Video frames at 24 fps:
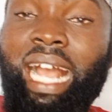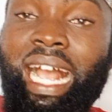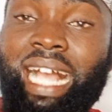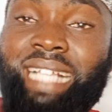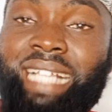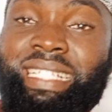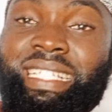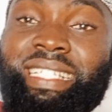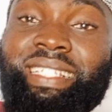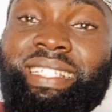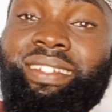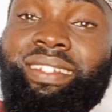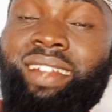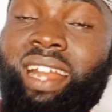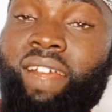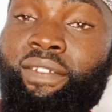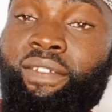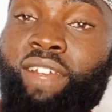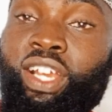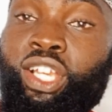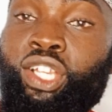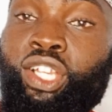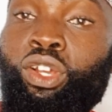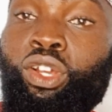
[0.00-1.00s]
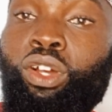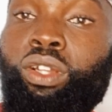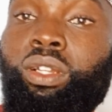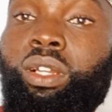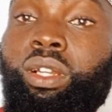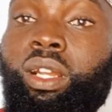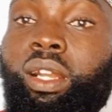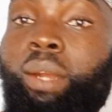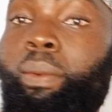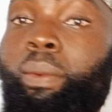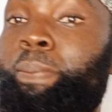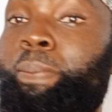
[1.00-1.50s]
has its derivation
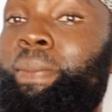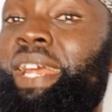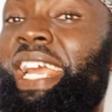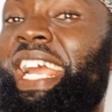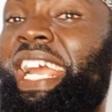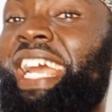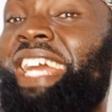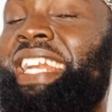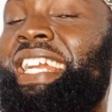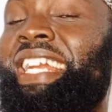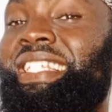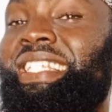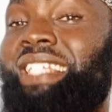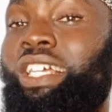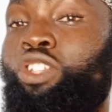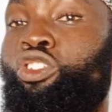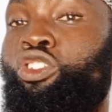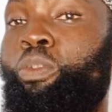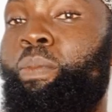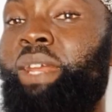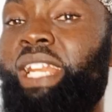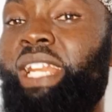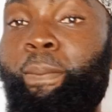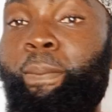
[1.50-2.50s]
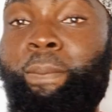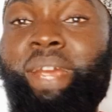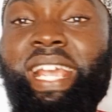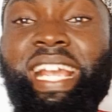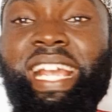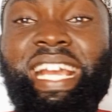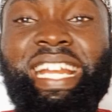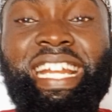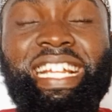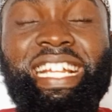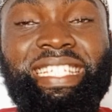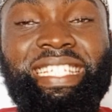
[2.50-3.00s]
miknasatun, meaning
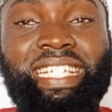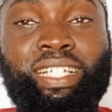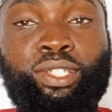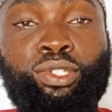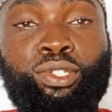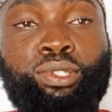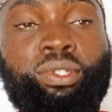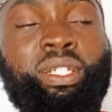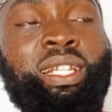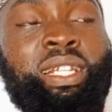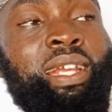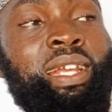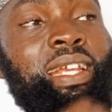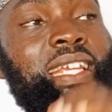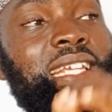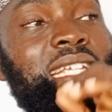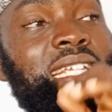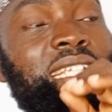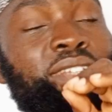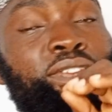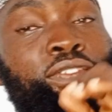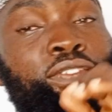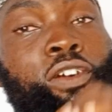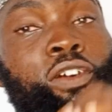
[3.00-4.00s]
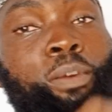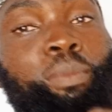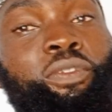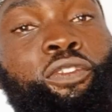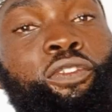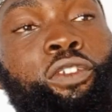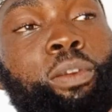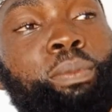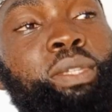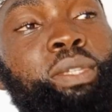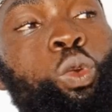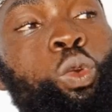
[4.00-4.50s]
miknasatun is formed
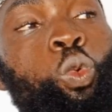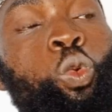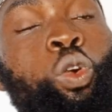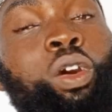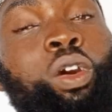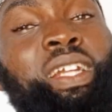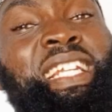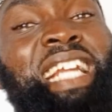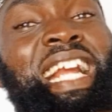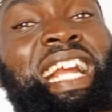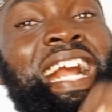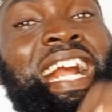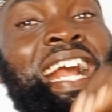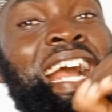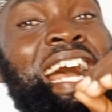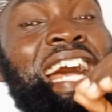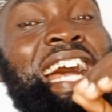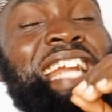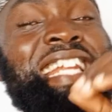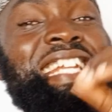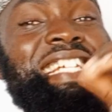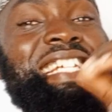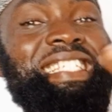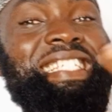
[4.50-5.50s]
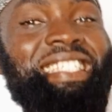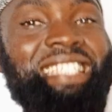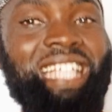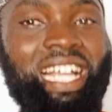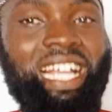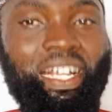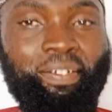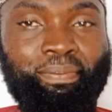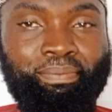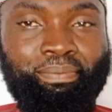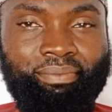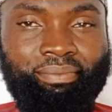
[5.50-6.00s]
from the word
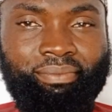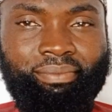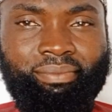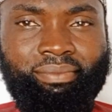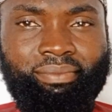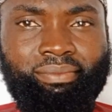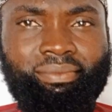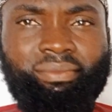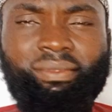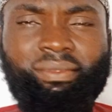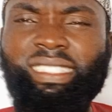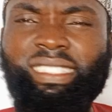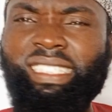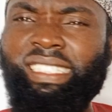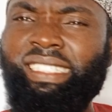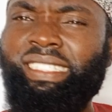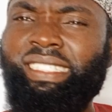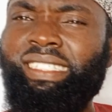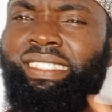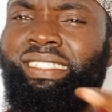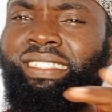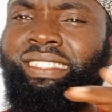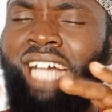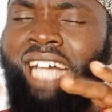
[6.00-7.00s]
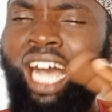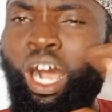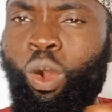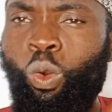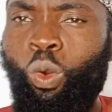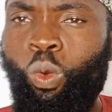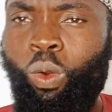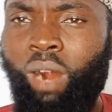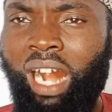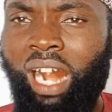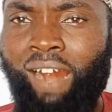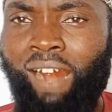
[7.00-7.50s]
kanasa.
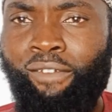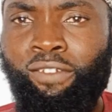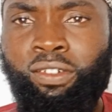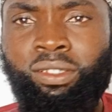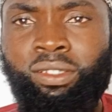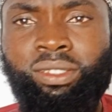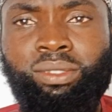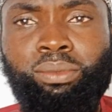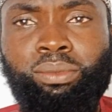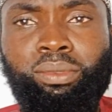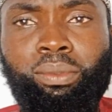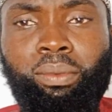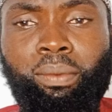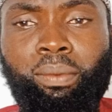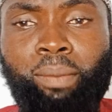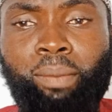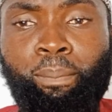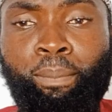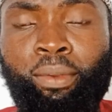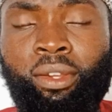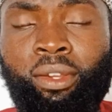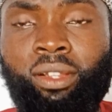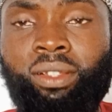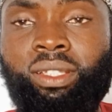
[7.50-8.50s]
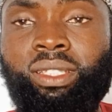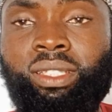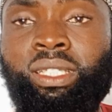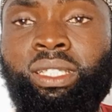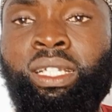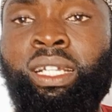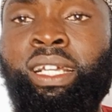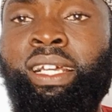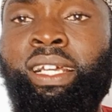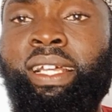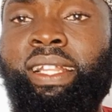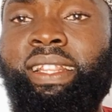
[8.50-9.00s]
Now, having built
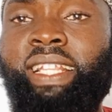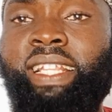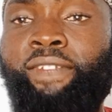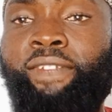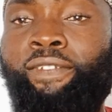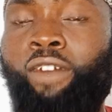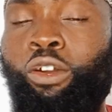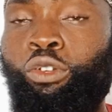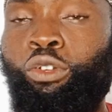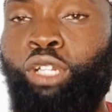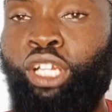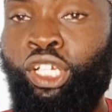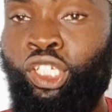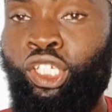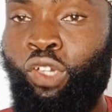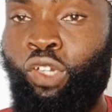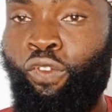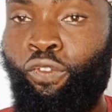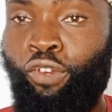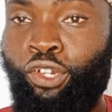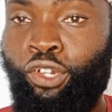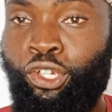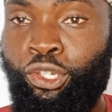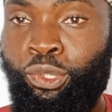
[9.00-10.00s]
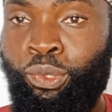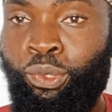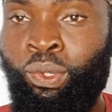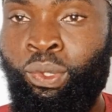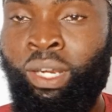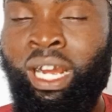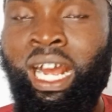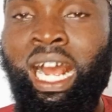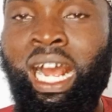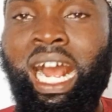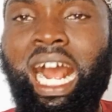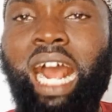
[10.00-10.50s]
this foundation for
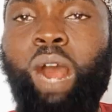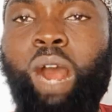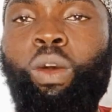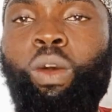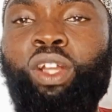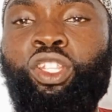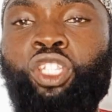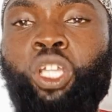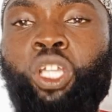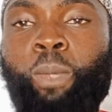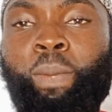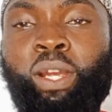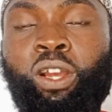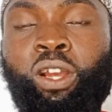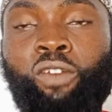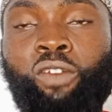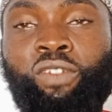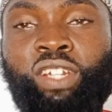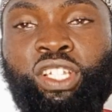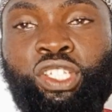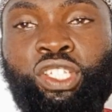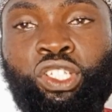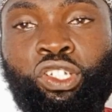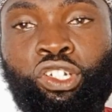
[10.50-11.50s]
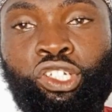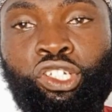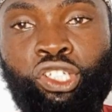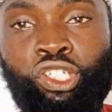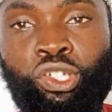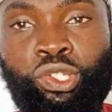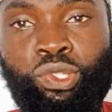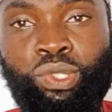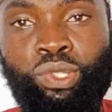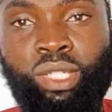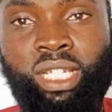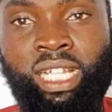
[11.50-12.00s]
you, our topic of
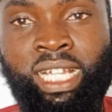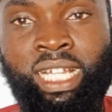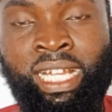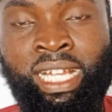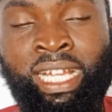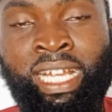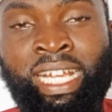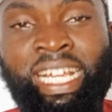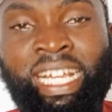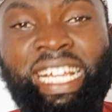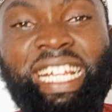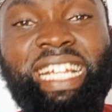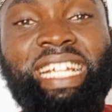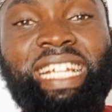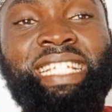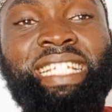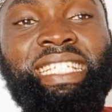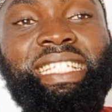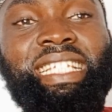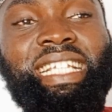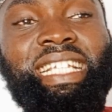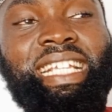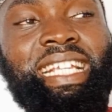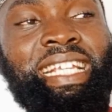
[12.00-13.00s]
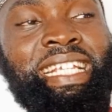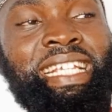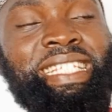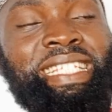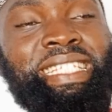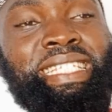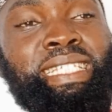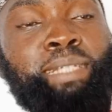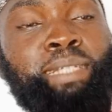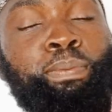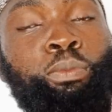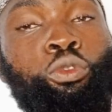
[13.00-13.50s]
discussion today is
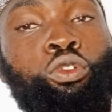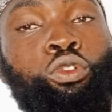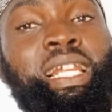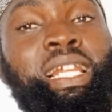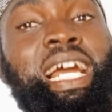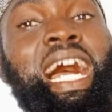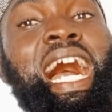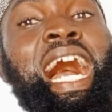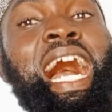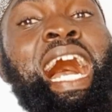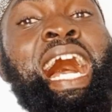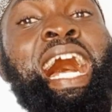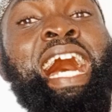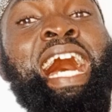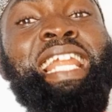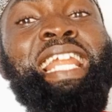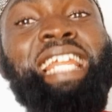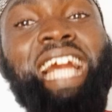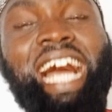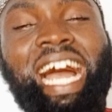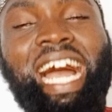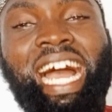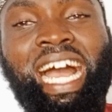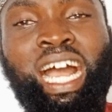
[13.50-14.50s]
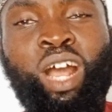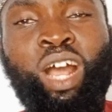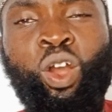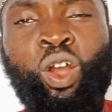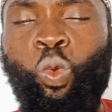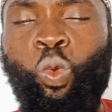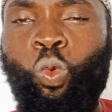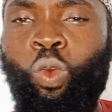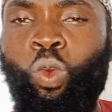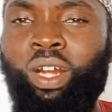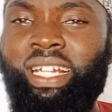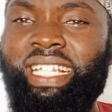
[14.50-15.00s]
ismul ala.
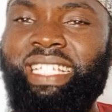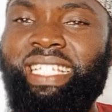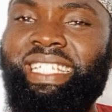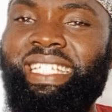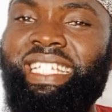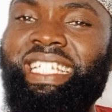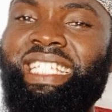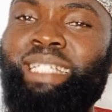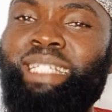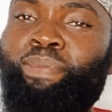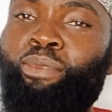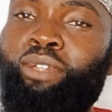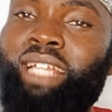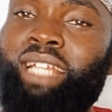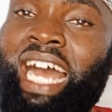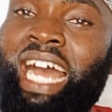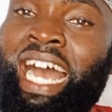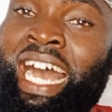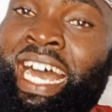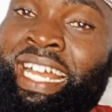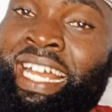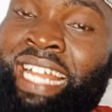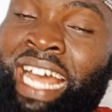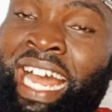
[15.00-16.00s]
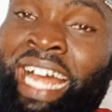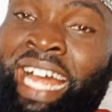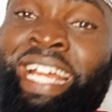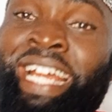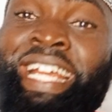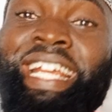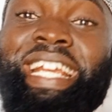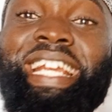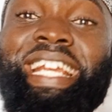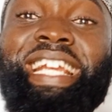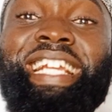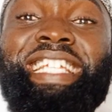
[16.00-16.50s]
What is ismul ala?
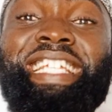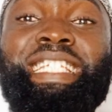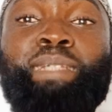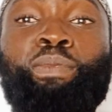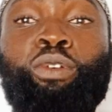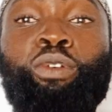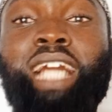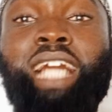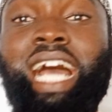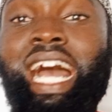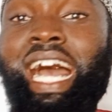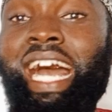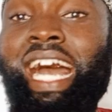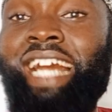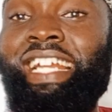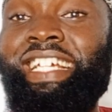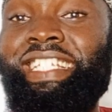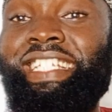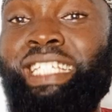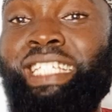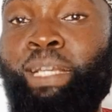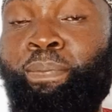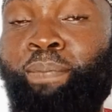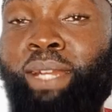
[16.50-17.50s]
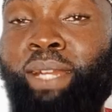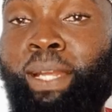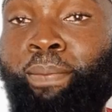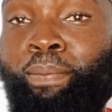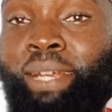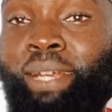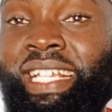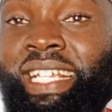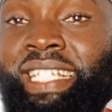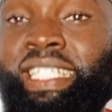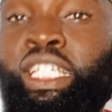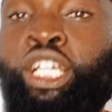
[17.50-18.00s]
Ismul ala simply
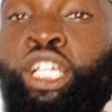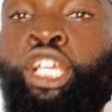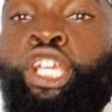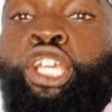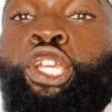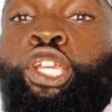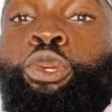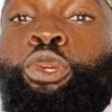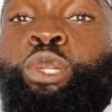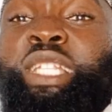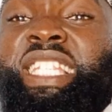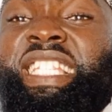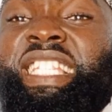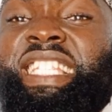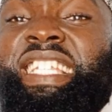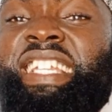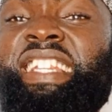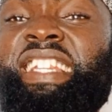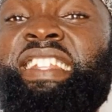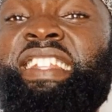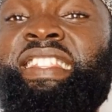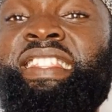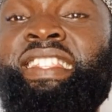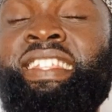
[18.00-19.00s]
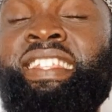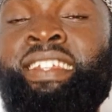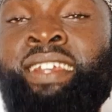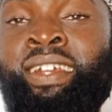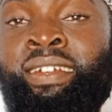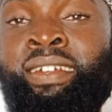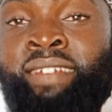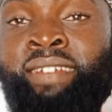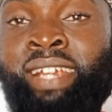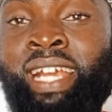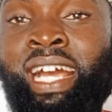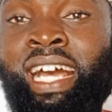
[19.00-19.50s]
means
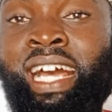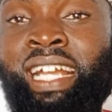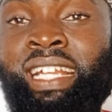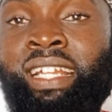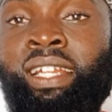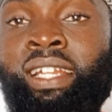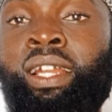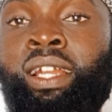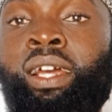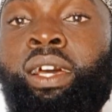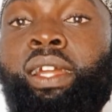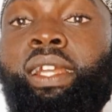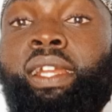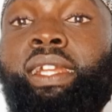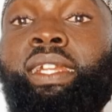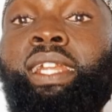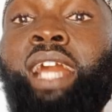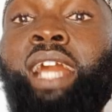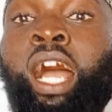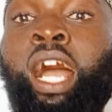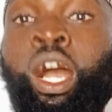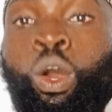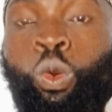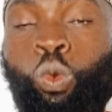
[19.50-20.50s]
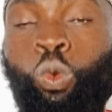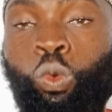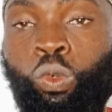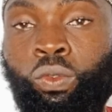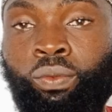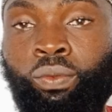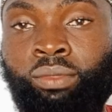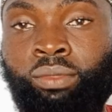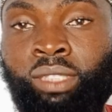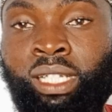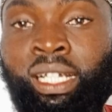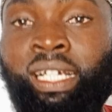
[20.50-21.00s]
utilitarian noun.
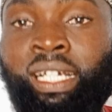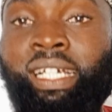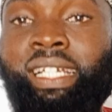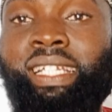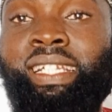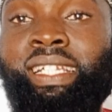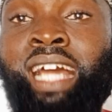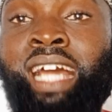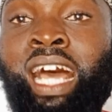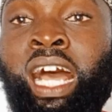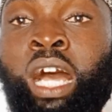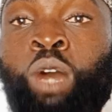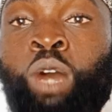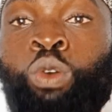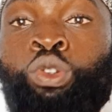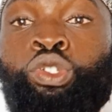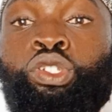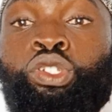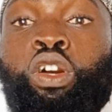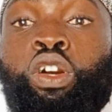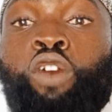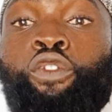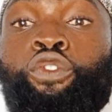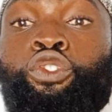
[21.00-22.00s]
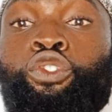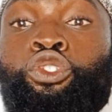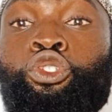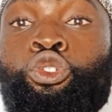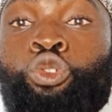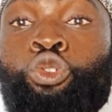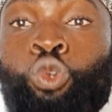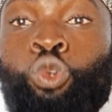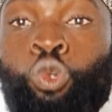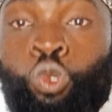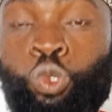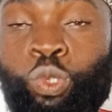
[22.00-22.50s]
Nouns of
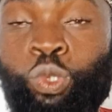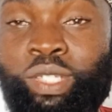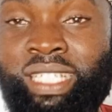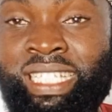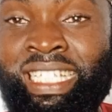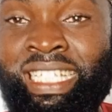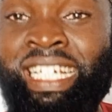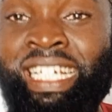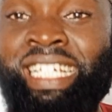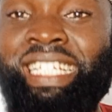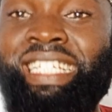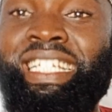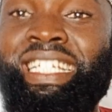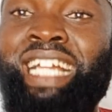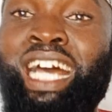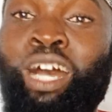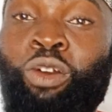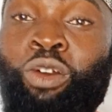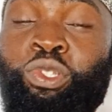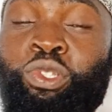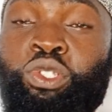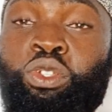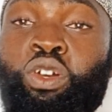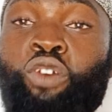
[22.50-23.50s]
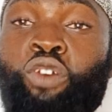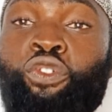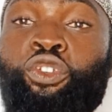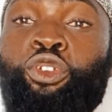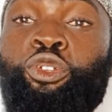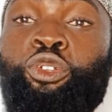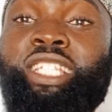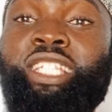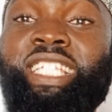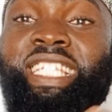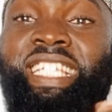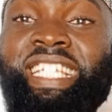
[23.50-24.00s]
tools, nouns of
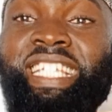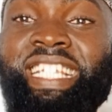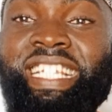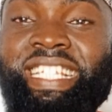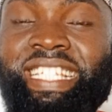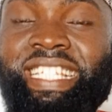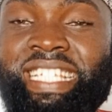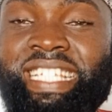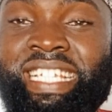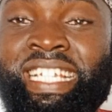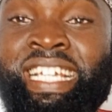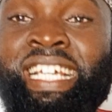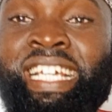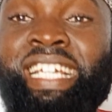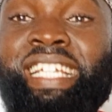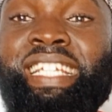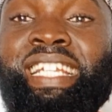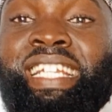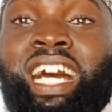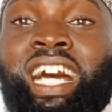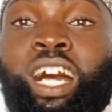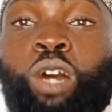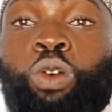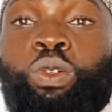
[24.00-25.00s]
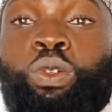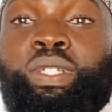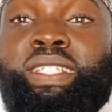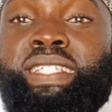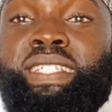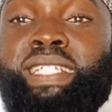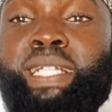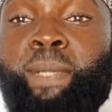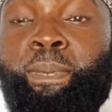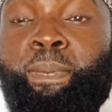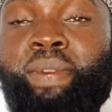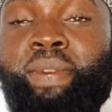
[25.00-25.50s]
utility,
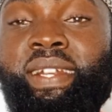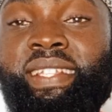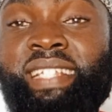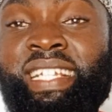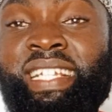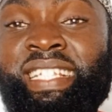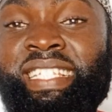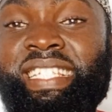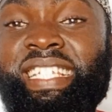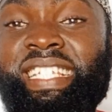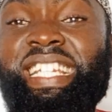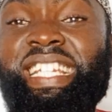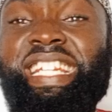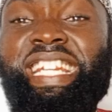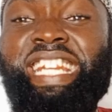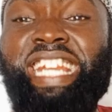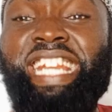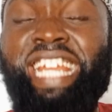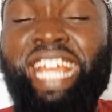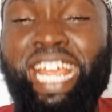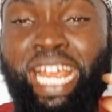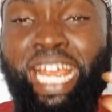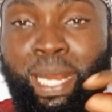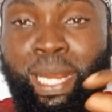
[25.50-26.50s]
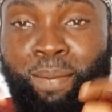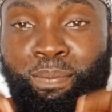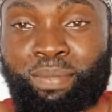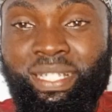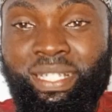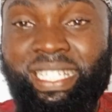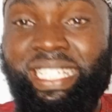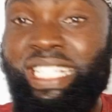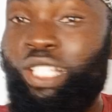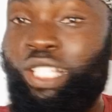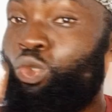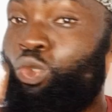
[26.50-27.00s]
nouns representing
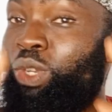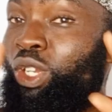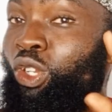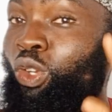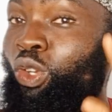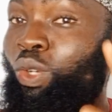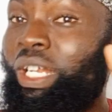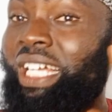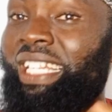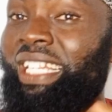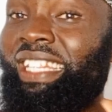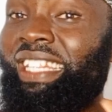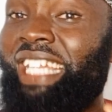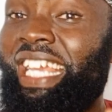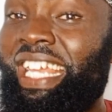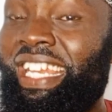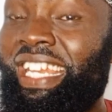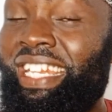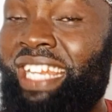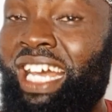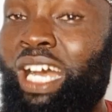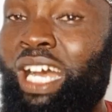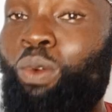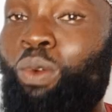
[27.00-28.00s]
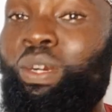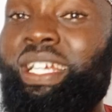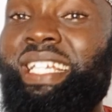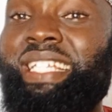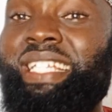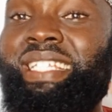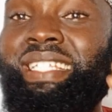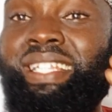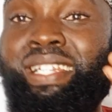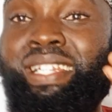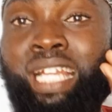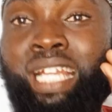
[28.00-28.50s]
names. Since we know that a noun
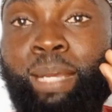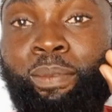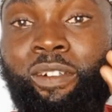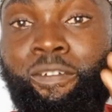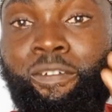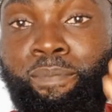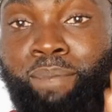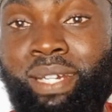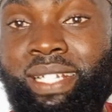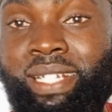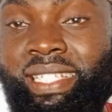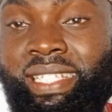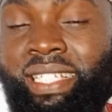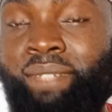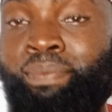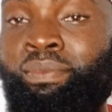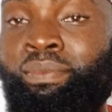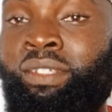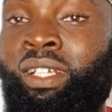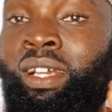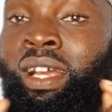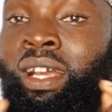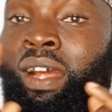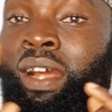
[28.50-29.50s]
is a name of person,